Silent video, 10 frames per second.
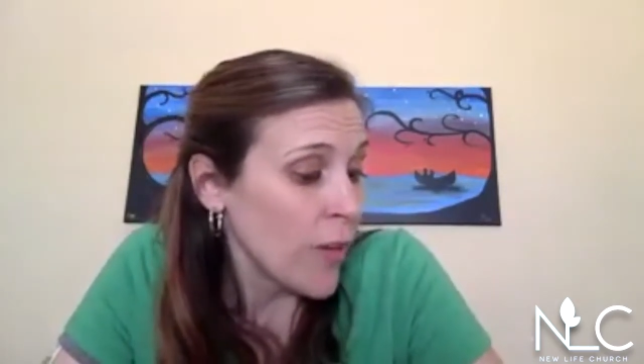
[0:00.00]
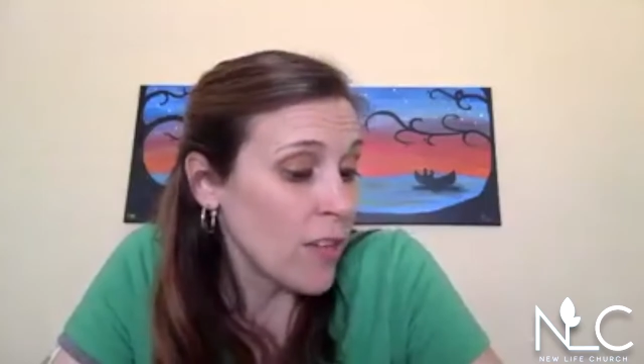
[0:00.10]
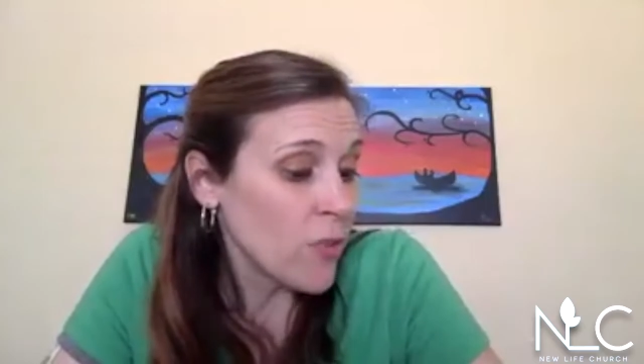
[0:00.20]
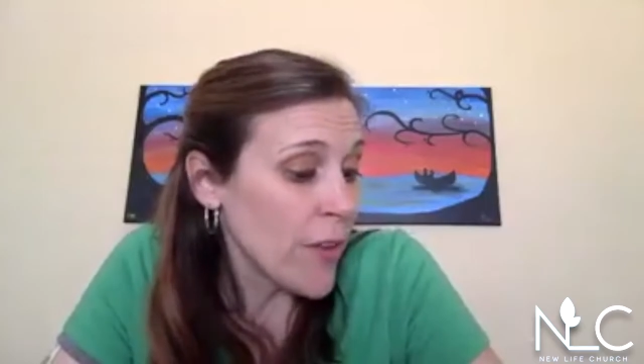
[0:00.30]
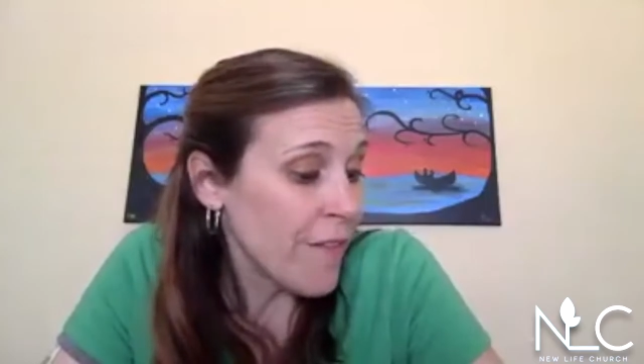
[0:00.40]

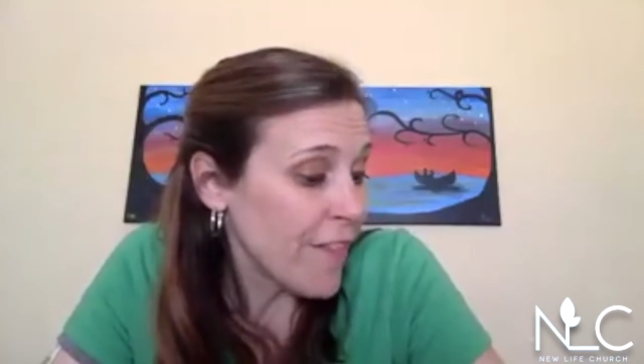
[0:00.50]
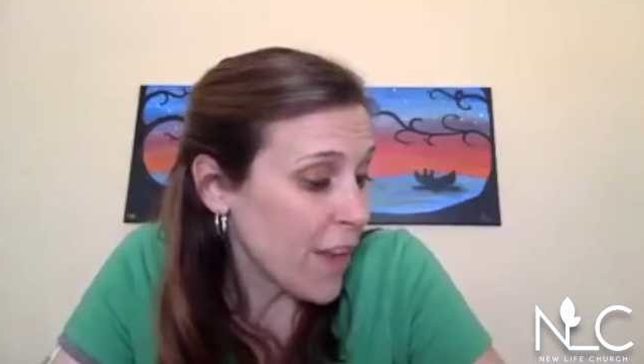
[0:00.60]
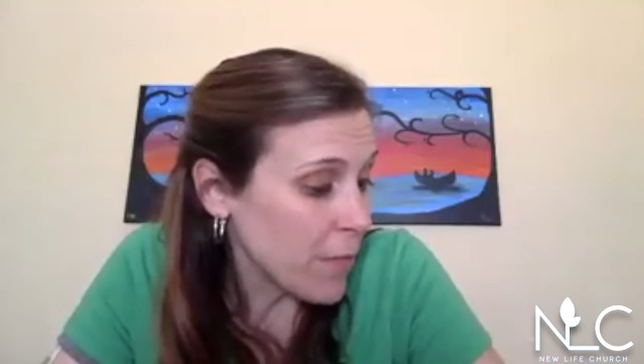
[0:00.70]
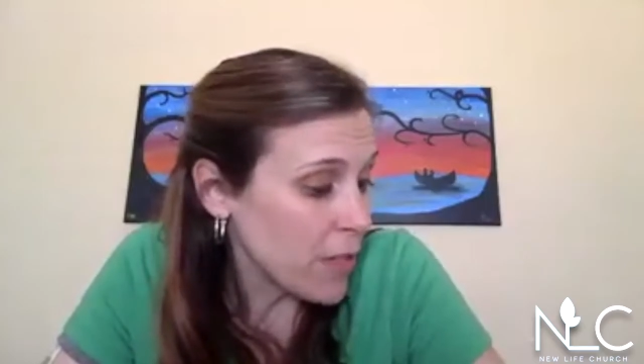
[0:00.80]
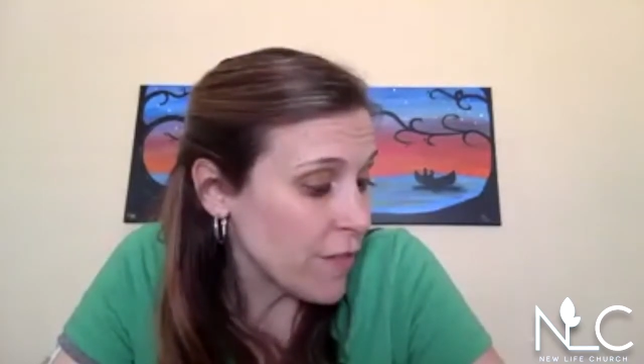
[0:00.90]
We also
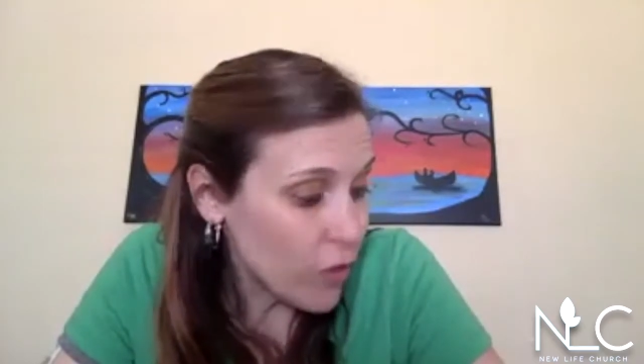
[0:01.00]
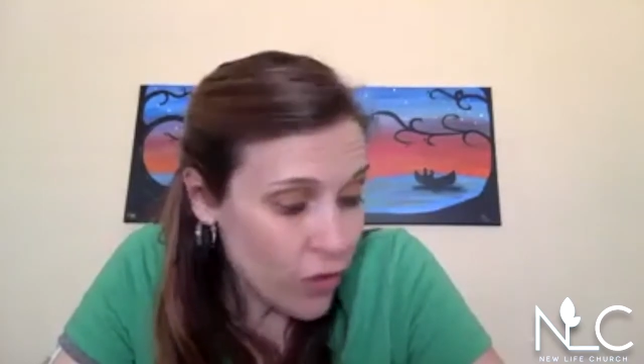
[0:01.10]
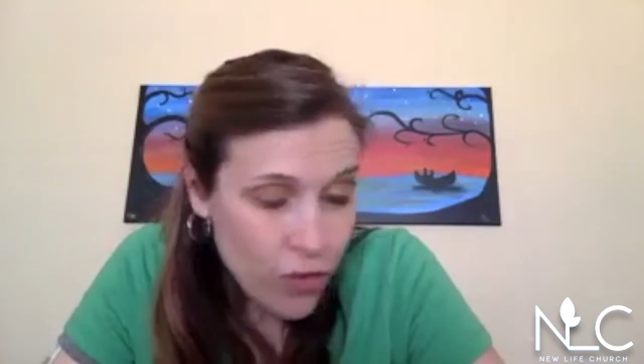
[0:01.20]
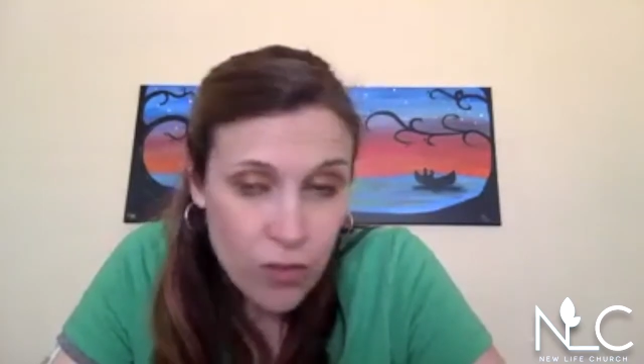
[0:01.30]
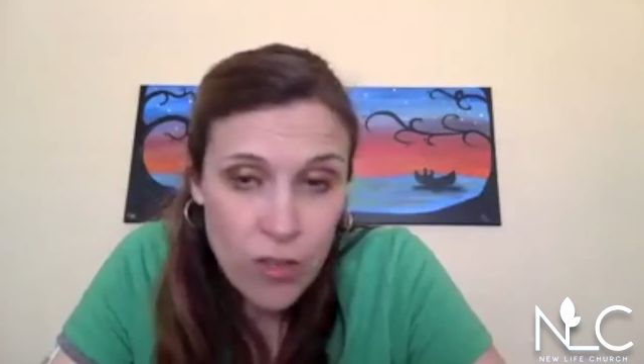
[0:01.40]
have family
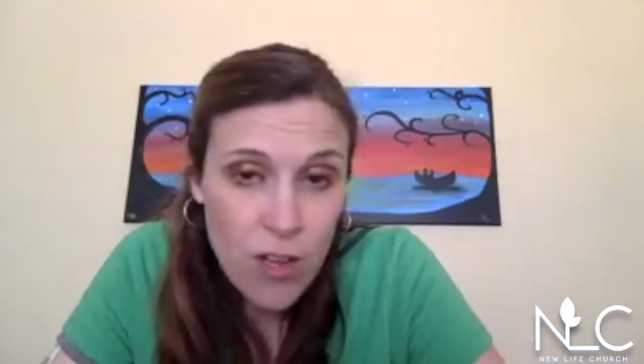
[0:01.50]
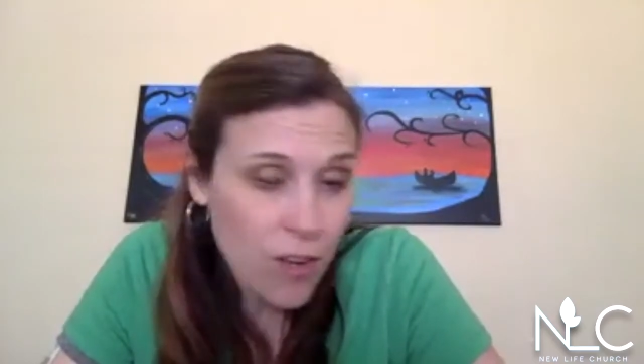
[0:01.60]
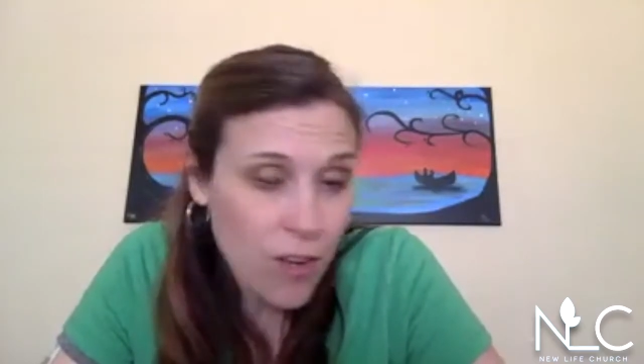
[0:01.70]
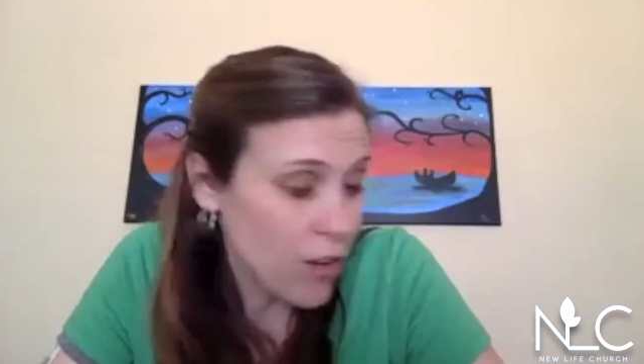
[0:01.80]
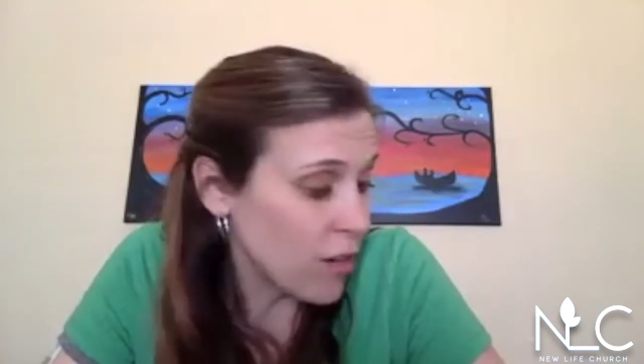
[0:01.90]
devotional
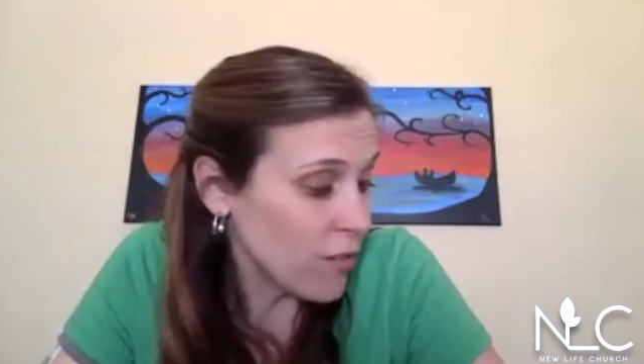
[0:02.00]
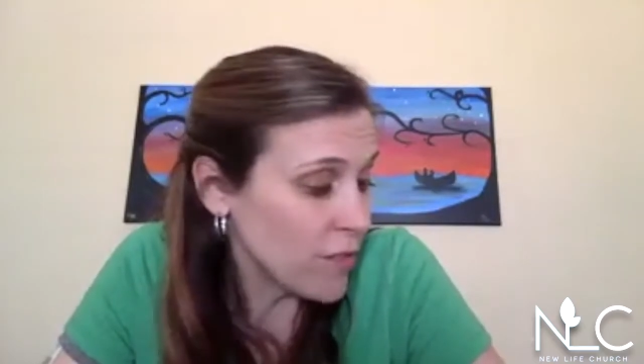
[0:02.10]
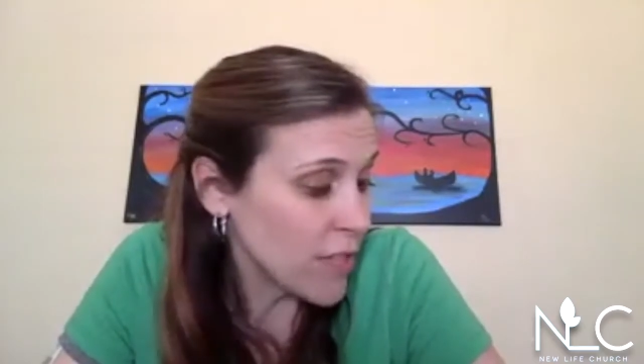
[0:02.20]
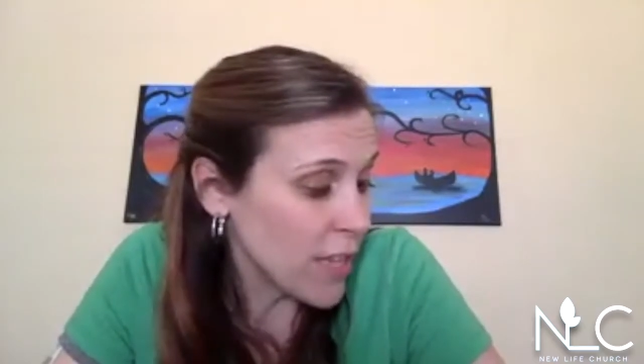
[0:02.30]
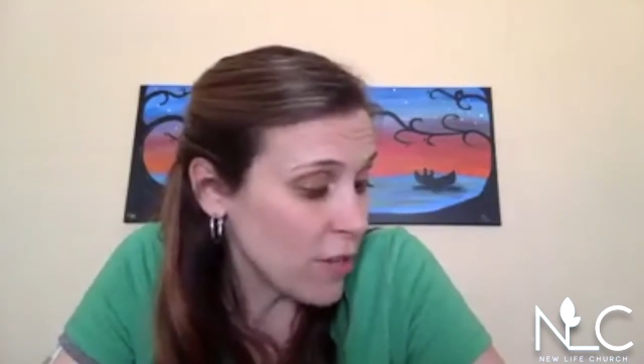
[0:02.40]
on
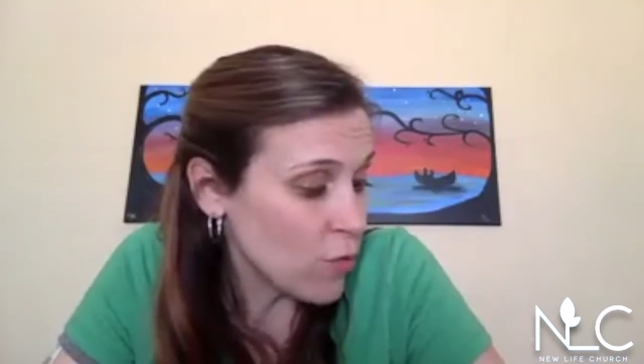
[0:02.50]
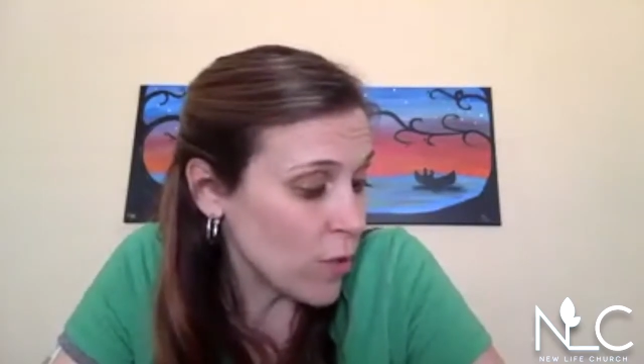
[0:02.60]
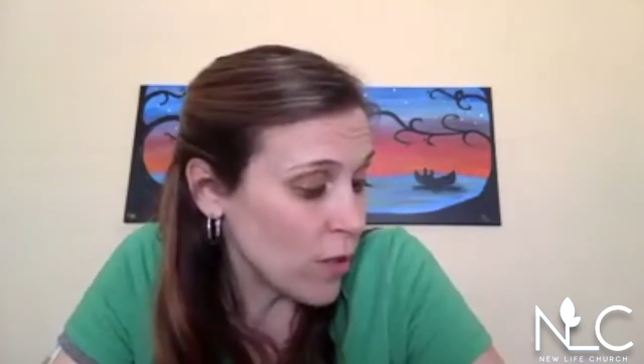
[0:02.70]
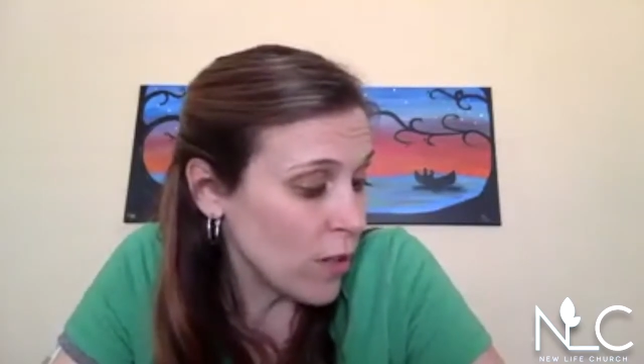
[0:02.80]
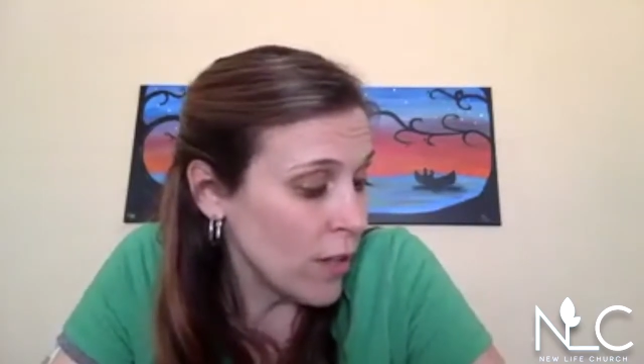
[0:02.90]
our
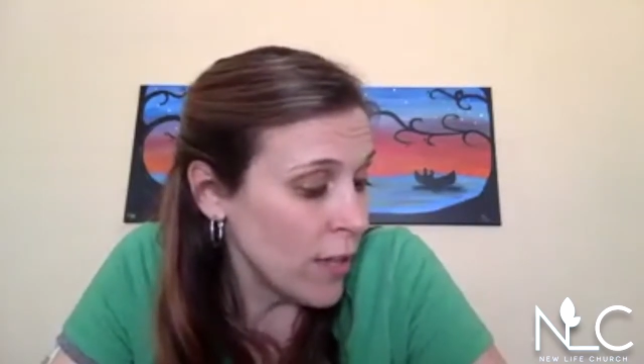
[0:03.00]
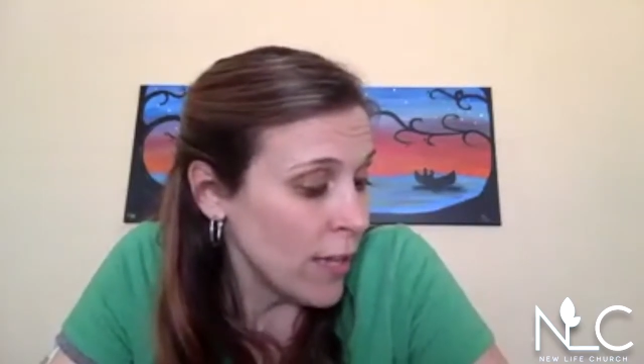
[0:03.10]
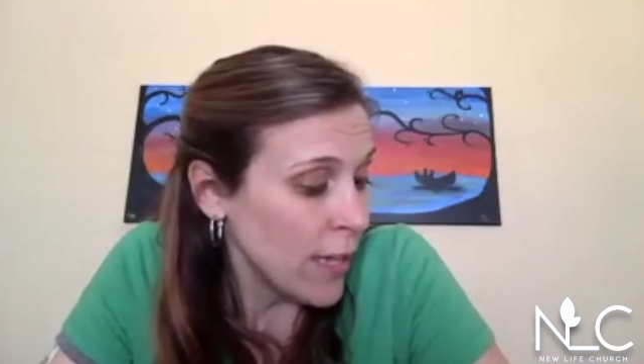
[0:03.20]
schedule,